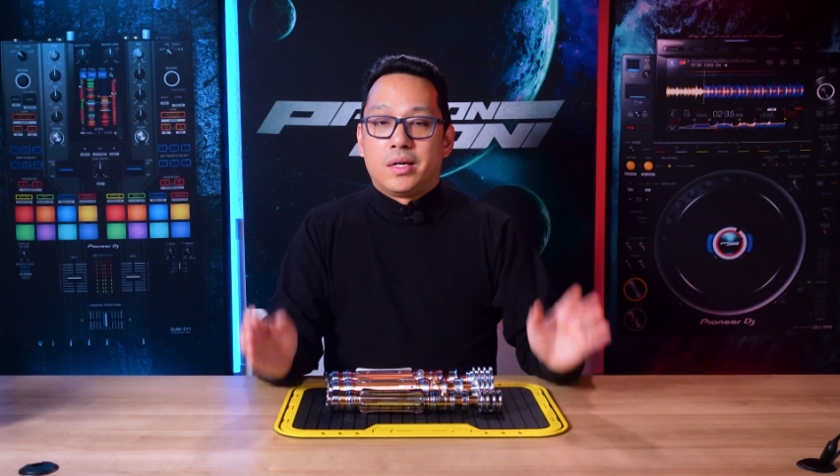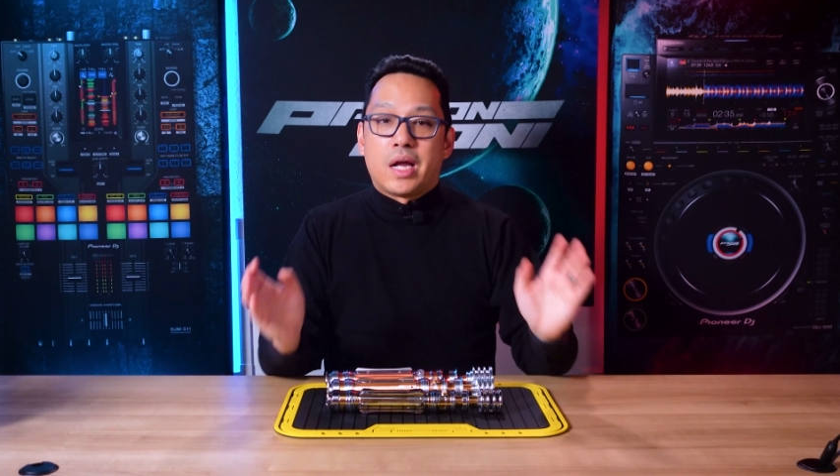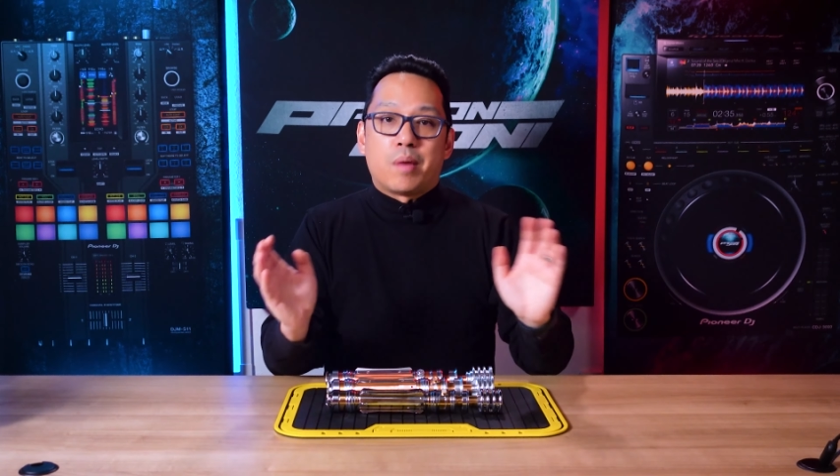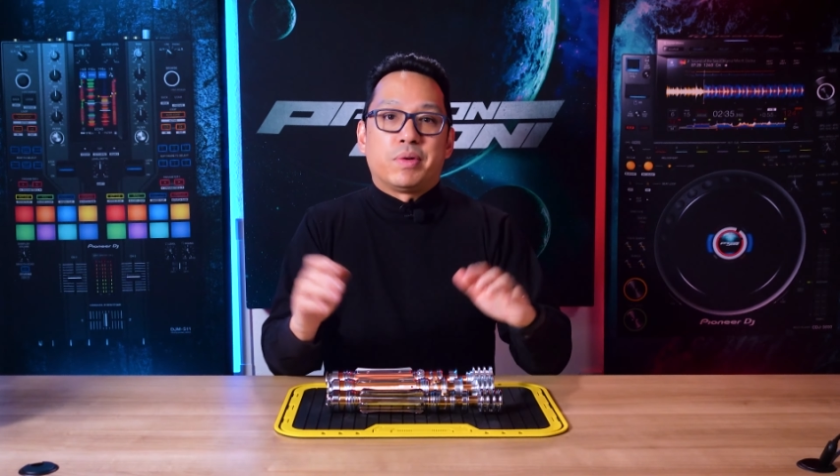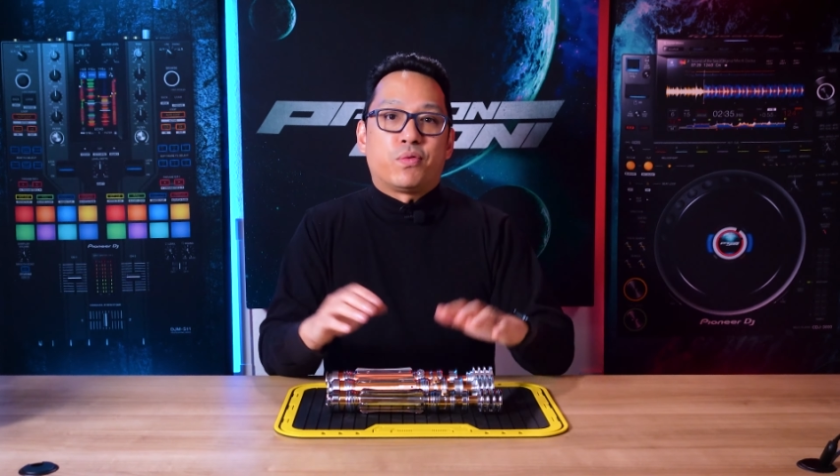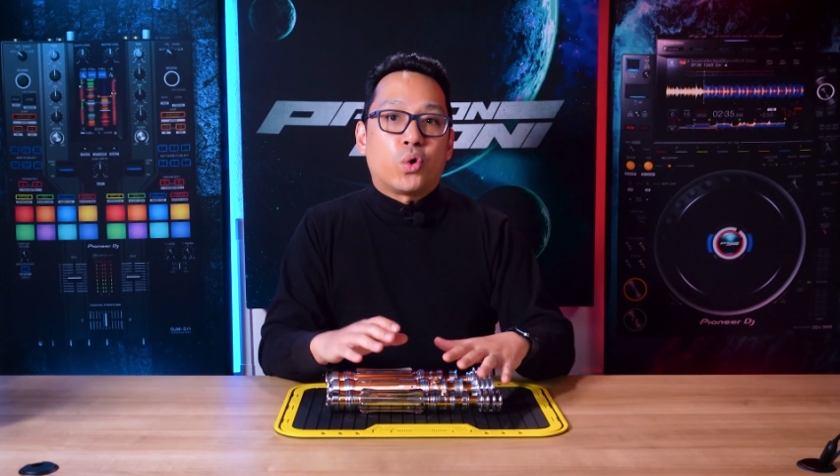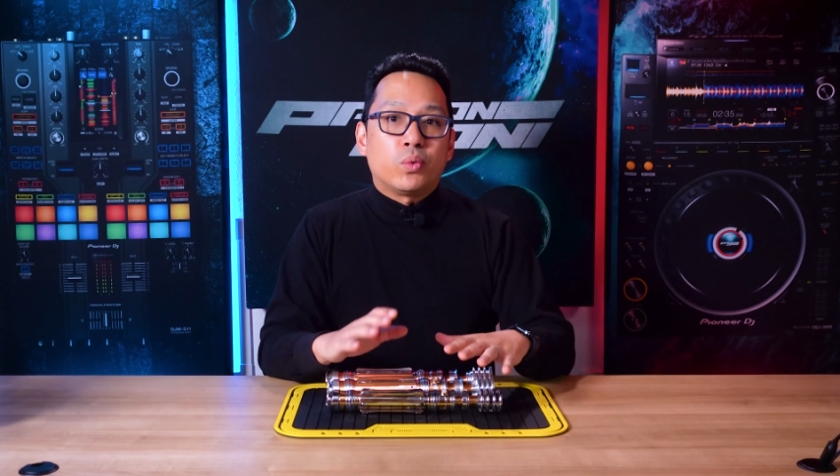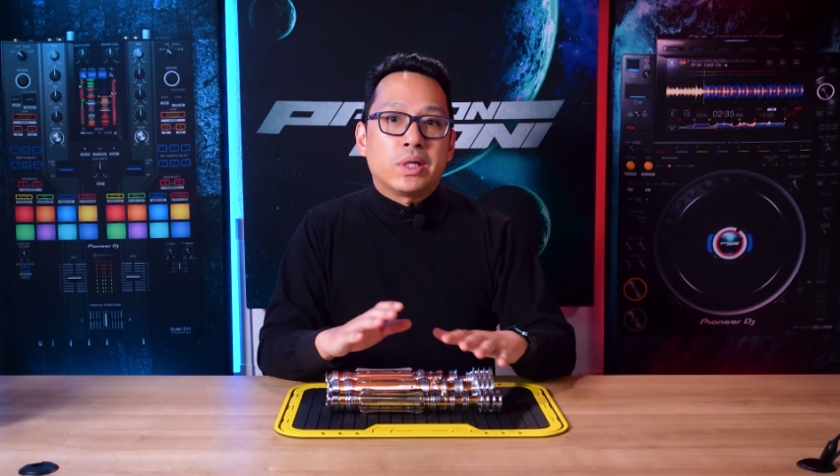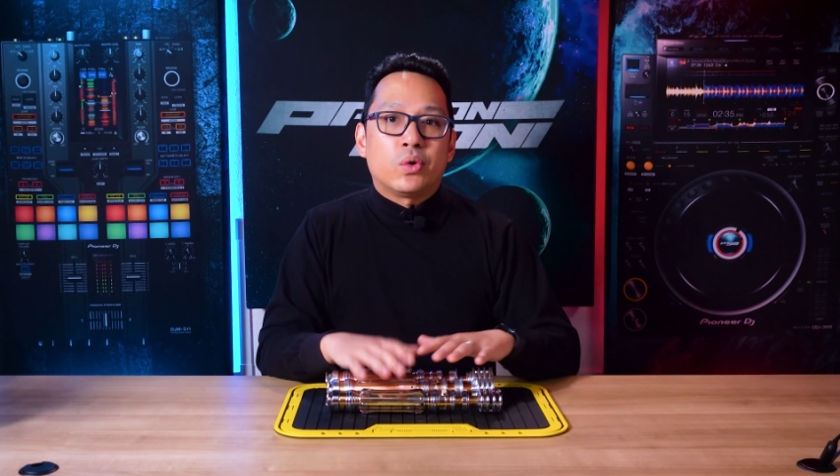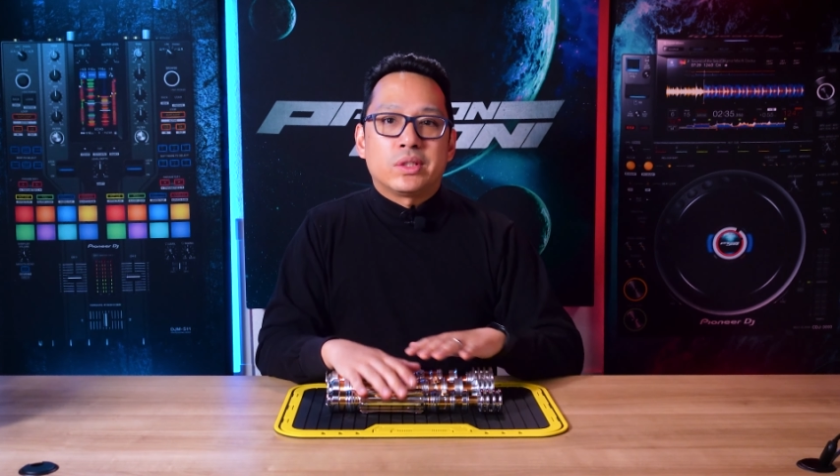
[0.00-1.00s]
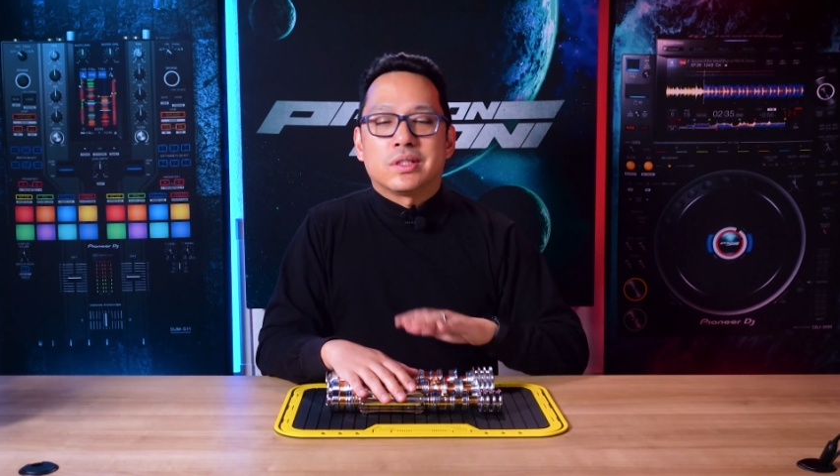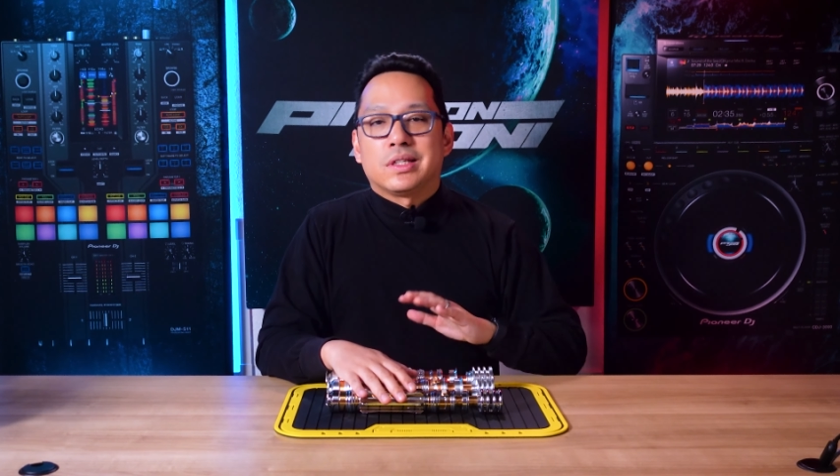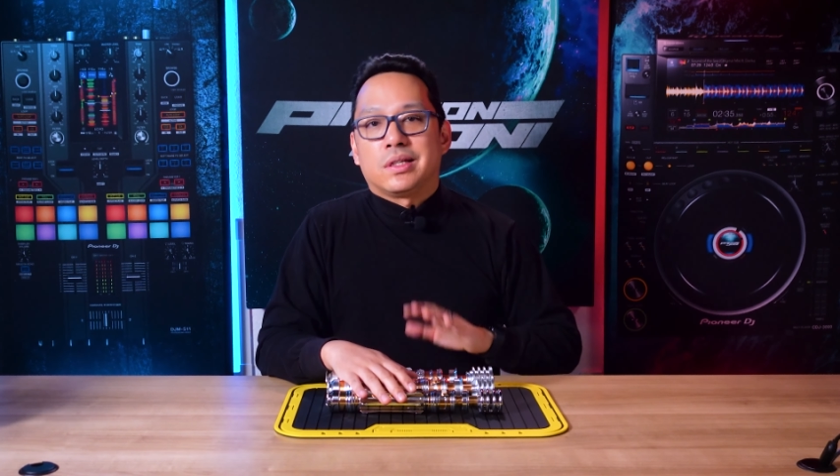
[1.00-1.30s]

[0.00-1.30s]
Now, before we go into the